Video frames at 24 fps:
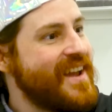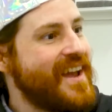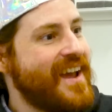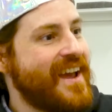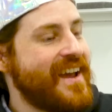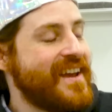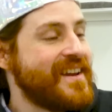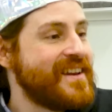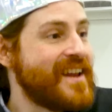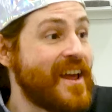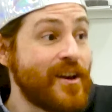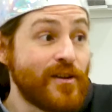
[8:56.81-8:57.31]

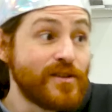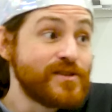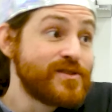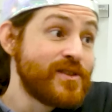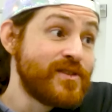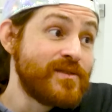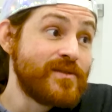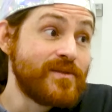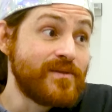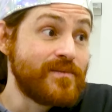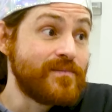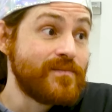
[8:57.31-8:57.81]
And also
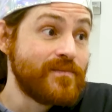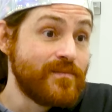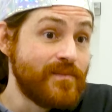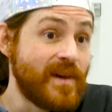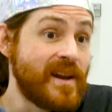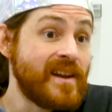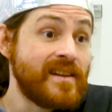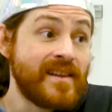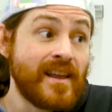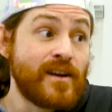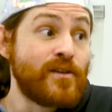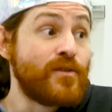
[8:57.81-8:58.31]
the
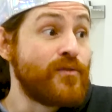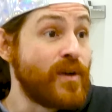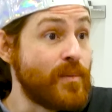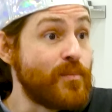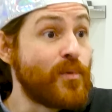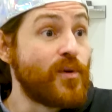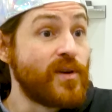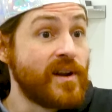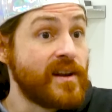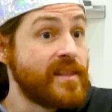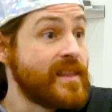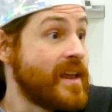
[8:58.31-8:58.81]
meditator
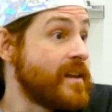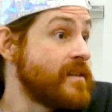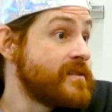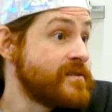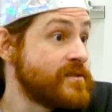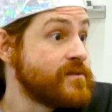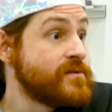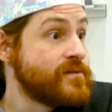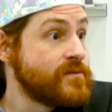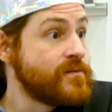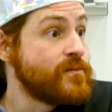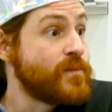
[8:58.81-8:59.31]
reported
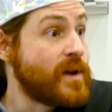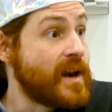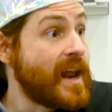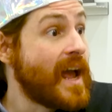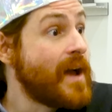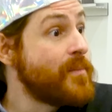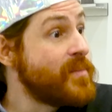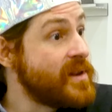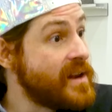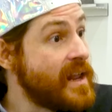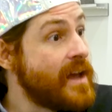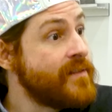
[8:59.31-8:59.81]
that's what
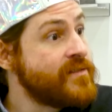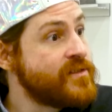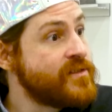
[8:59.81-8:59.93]
happened